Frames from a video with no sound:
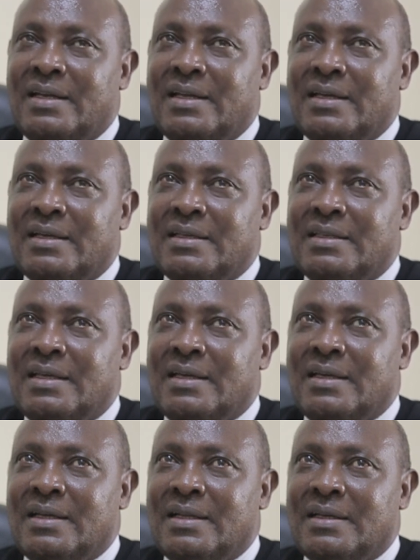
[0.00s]

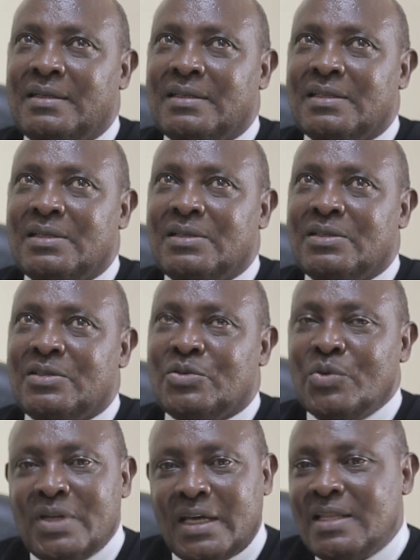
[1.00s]
the
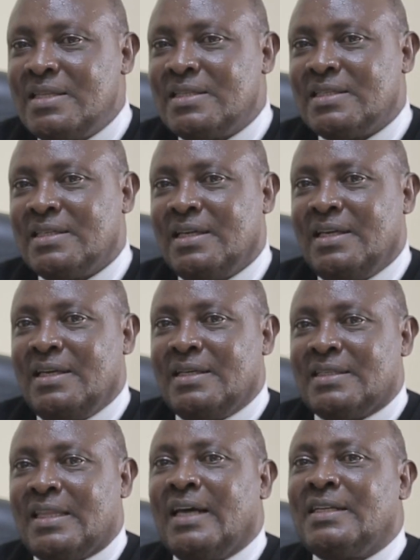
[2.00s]
students
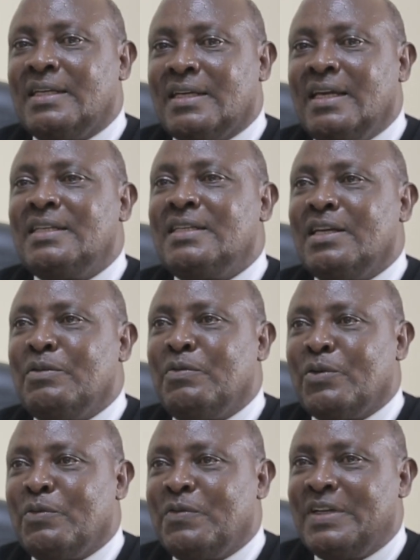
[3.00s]
started getting
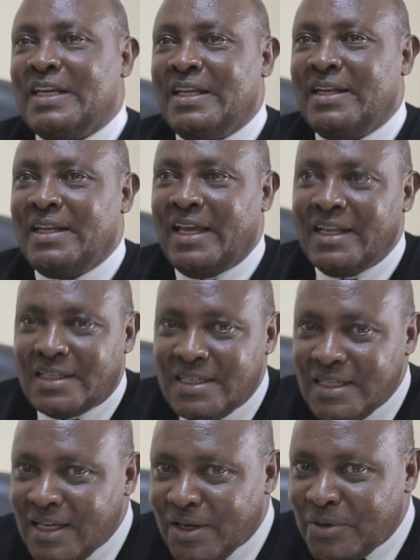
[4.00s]
involved in
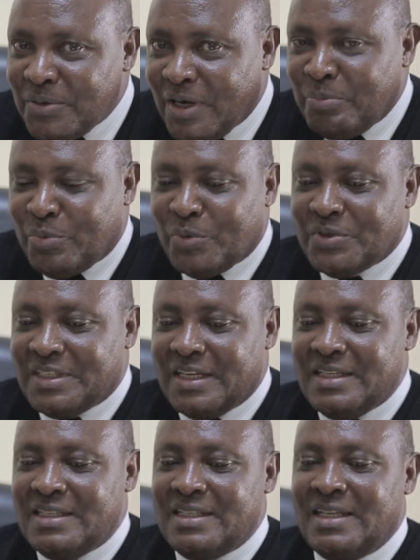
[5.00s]
ATL
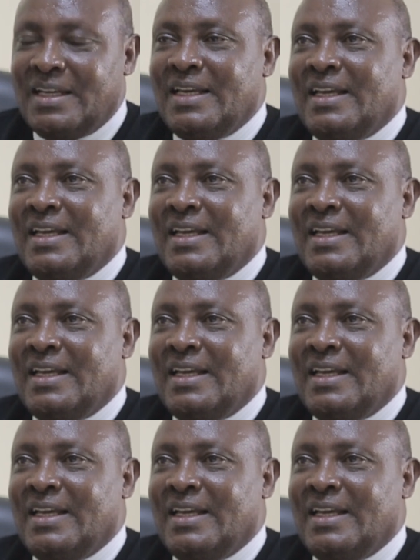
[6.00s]
approaches,